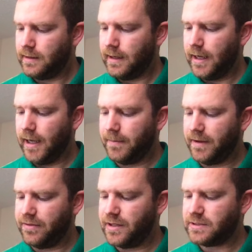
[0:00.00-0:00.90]

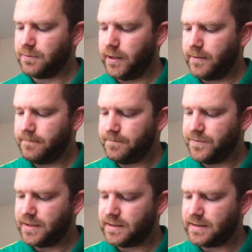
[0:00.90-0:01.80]
In this one,
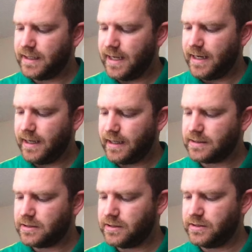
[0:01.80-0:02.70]
this is again
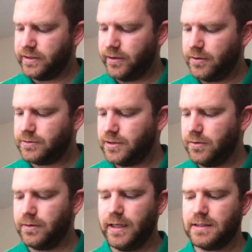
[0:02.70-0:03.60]
x to the 0,
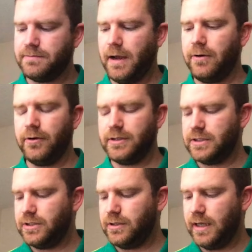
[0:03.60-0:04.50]
so its power is
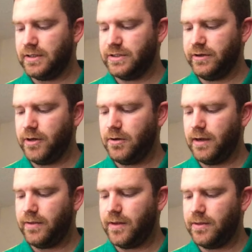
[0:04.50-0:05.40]
0,
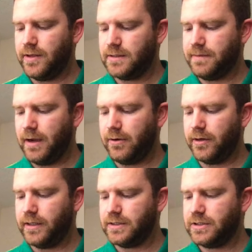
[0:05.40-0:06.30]
and then this power
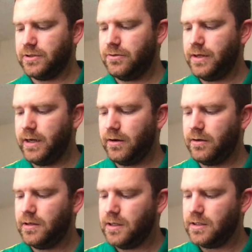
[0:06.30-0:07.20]
is 2
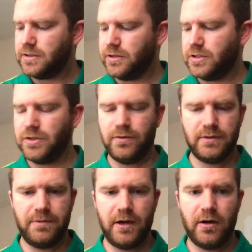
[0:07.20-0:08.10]
here. So the 2
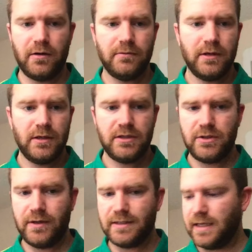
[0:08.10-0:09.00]
is bigger,
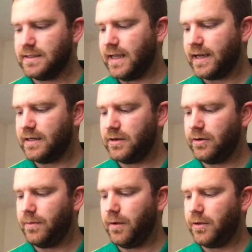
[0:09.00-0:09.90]
so it's a second
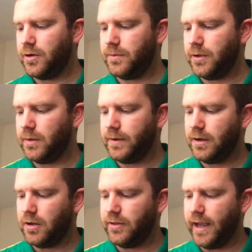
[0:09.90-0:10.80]
degree polynomial, and we
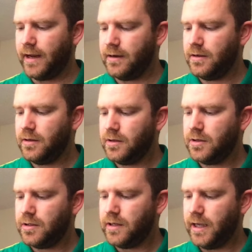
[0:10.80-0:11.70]
call that
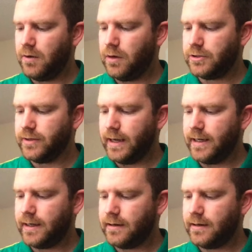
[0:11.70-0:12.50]
a quadratic.